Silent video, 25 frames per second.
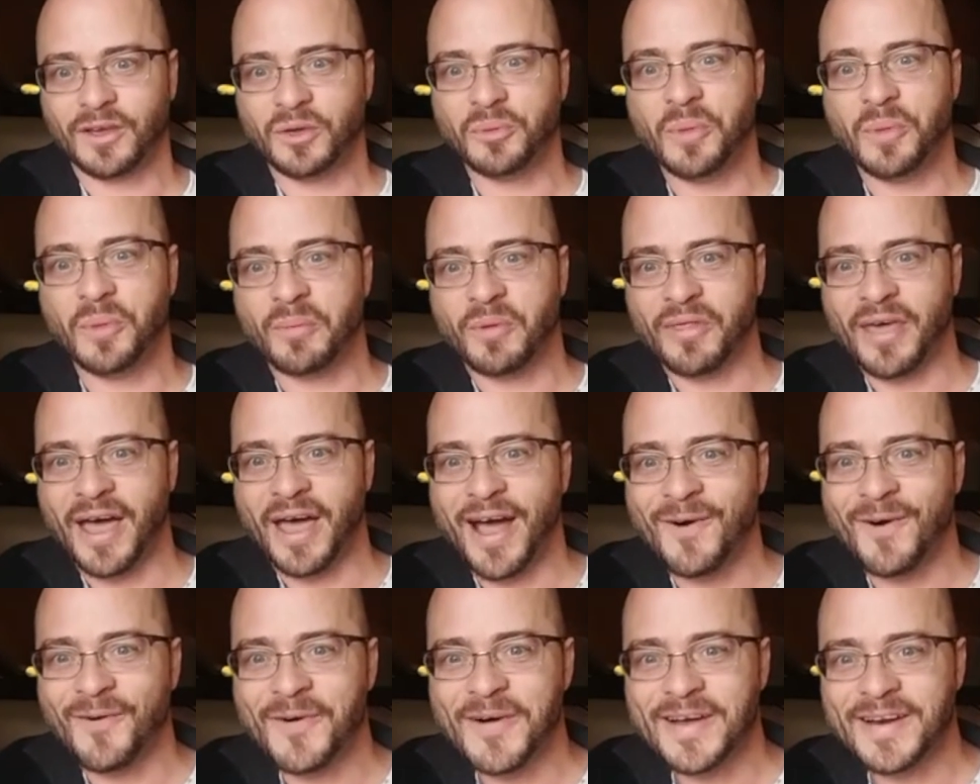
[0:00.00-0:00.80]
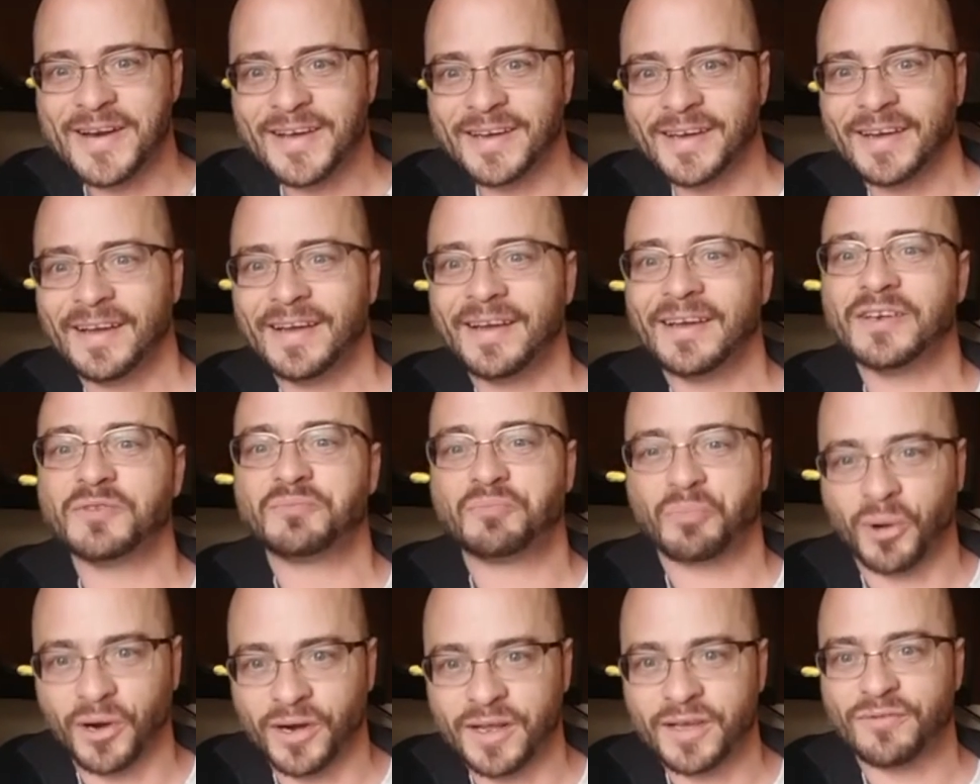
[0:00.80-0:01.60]
You remember that one?
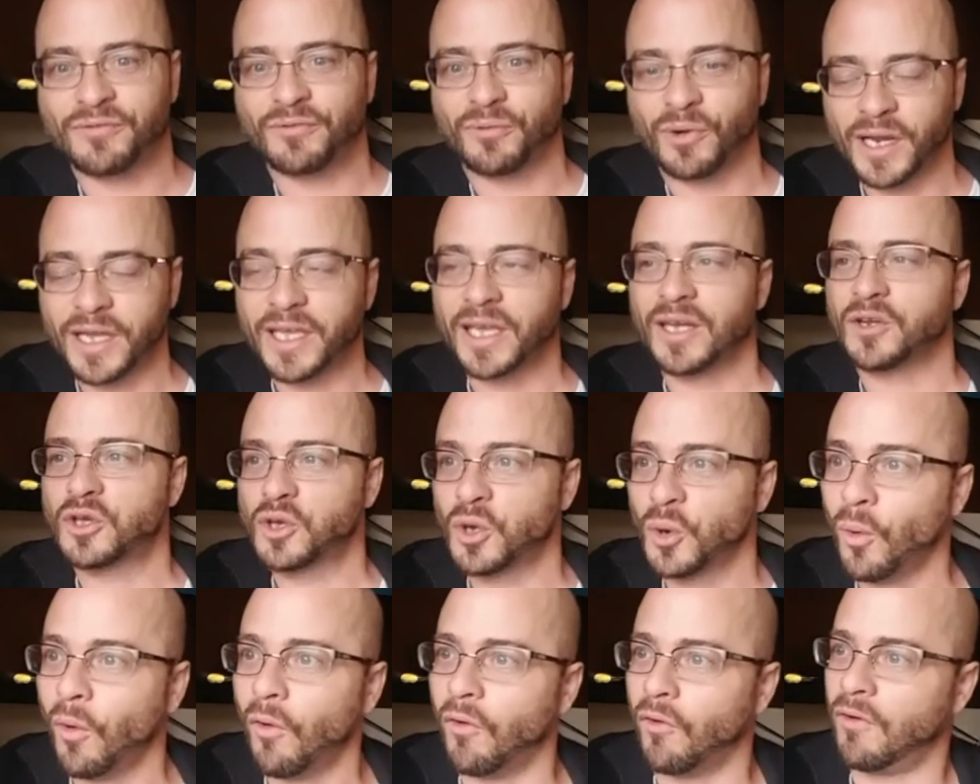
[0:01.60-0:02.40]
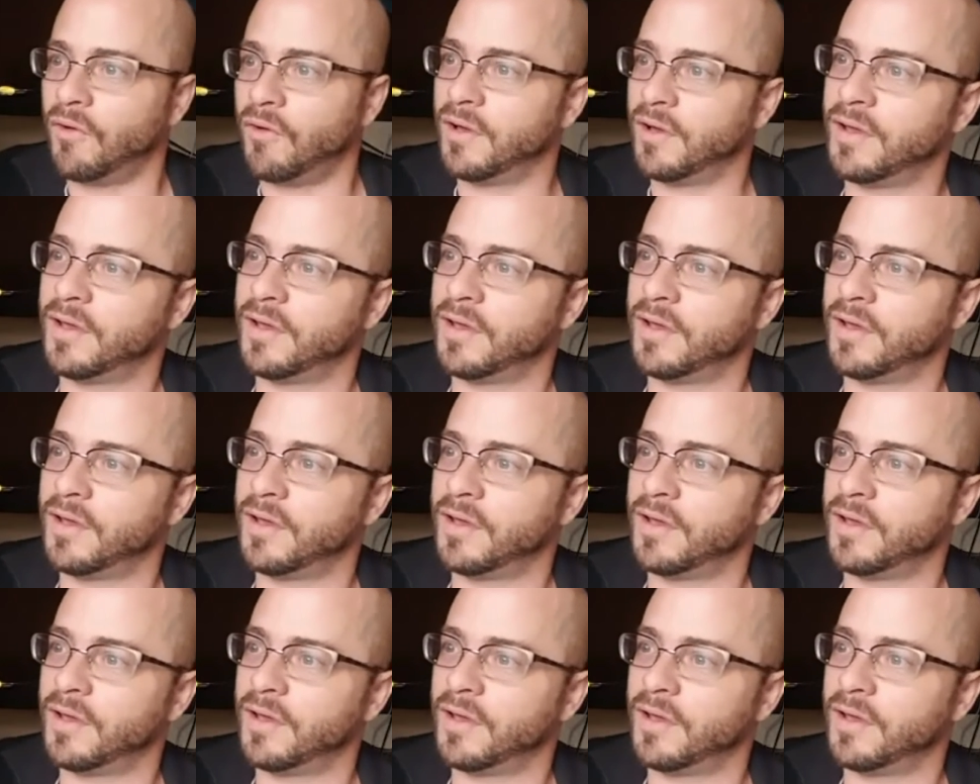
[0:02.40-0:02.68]
Pretty freaking cool.